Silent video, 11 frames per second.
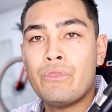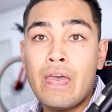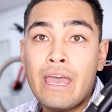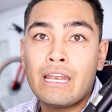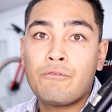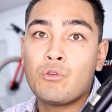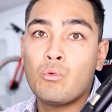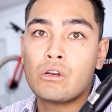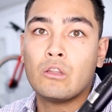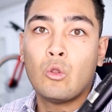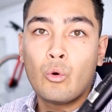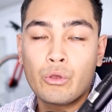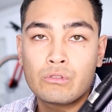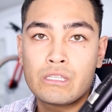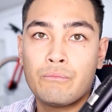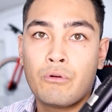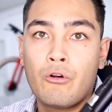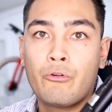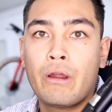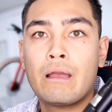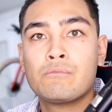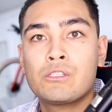Then if you want a loyalty
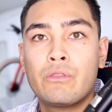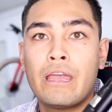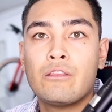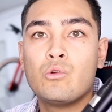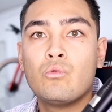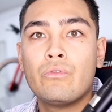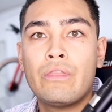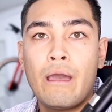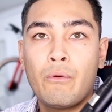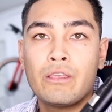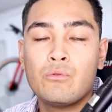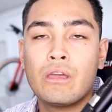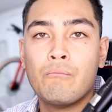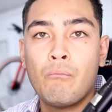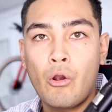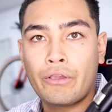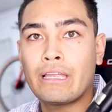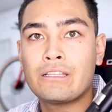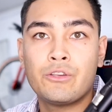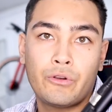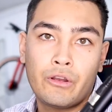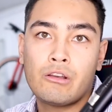program so that you that way you can market
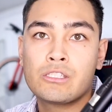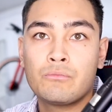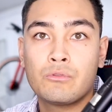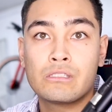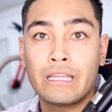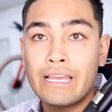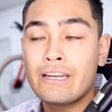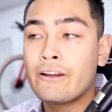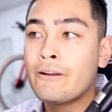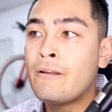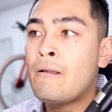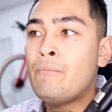to your customers later,